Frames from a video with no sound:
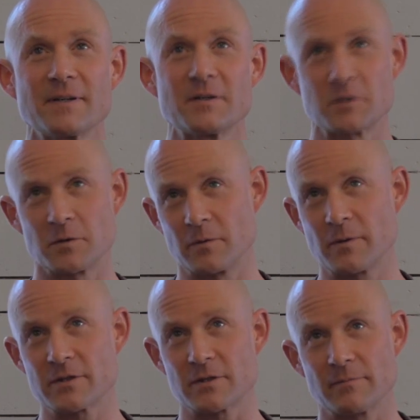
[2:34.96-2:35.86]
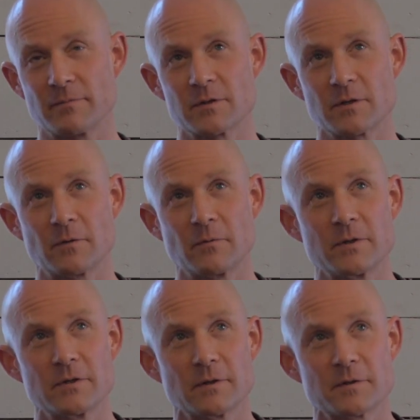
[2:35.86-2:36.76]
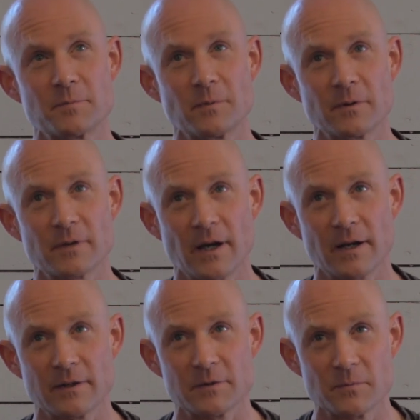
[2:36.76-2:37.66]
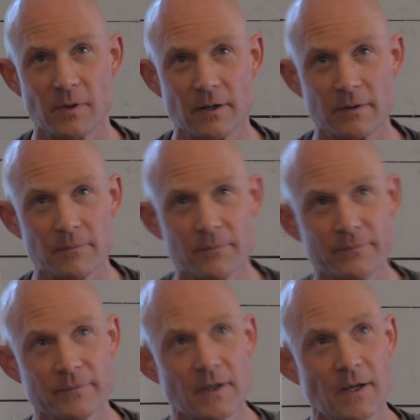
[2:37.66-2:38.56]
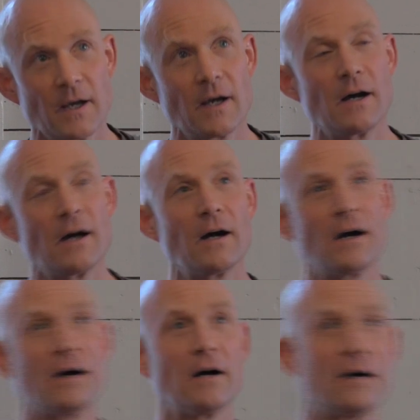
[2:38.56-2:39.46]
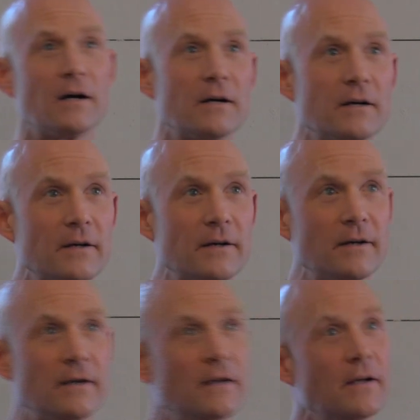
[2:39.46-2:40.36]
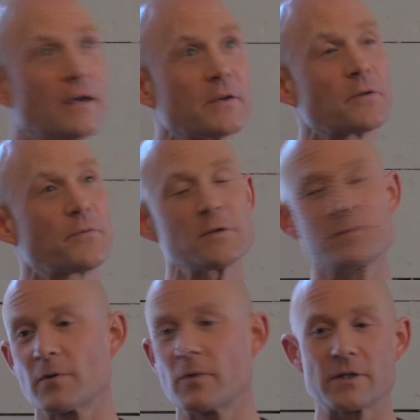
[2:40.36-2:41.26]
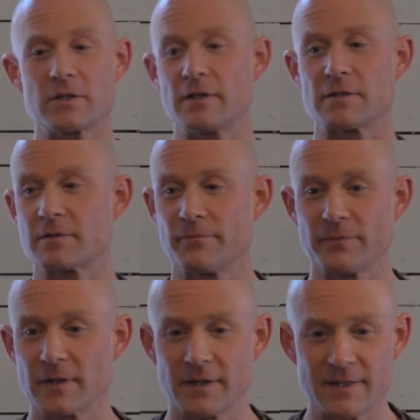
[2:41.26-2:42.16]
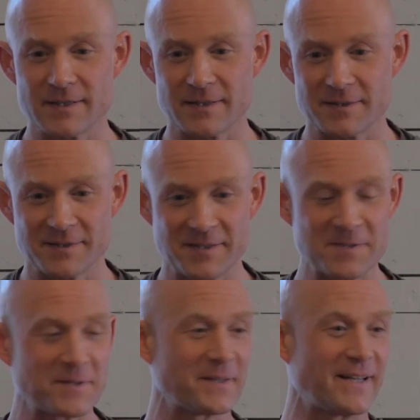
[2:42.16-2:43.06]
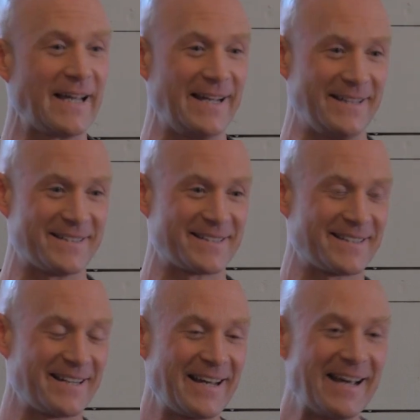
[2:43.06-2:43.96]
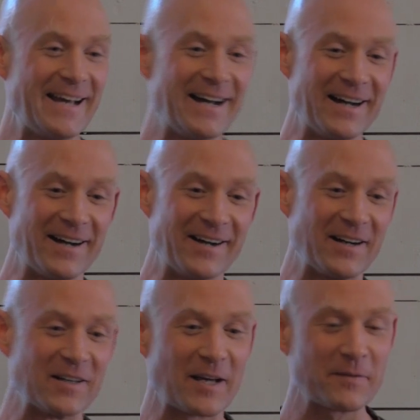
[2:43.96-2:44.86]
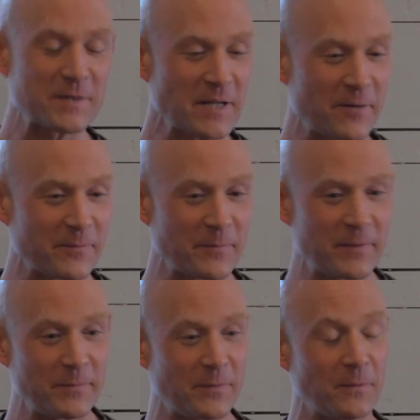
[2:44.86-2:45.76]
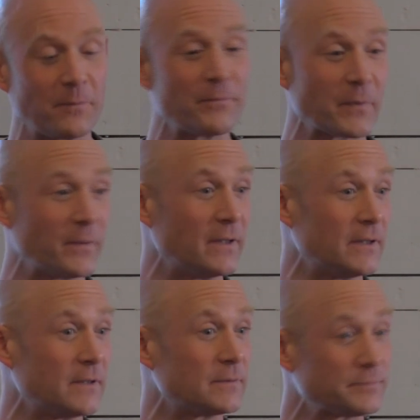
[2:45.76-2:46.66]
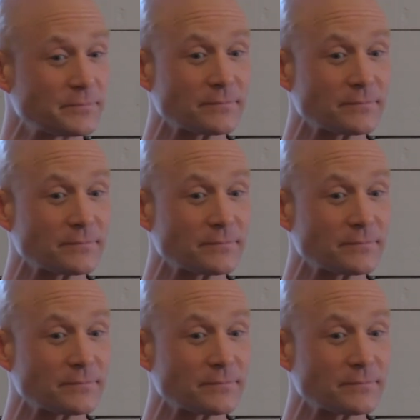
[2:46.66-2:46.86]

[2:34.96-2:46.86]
It's a good question, so we should explore that as well. So the first question is it the case? A lot of the time people will